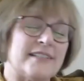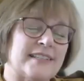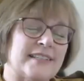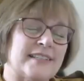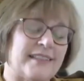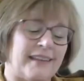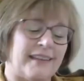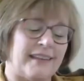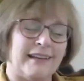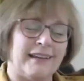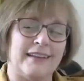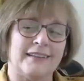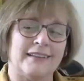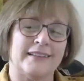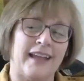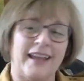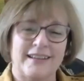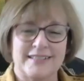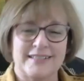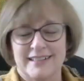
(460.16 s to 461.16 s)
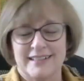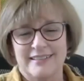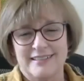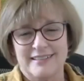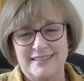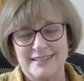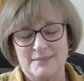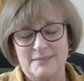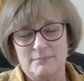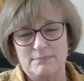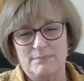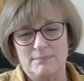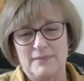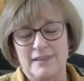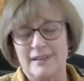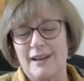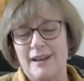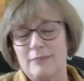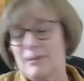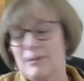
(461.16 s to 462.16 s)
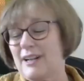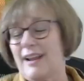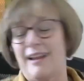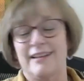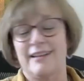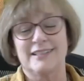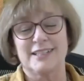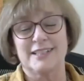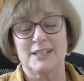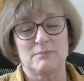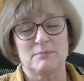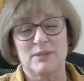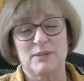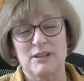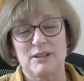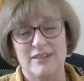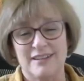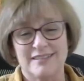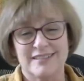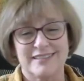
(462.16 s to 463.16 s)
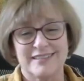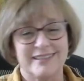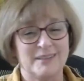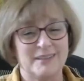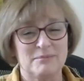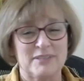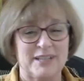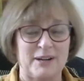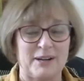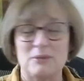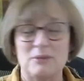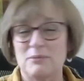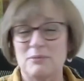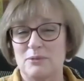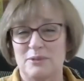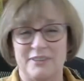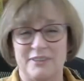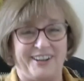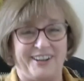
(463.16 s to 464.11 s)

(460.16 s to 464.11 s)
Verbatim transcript: thinking and asking this, and I'm going to ask it because I'm terrible with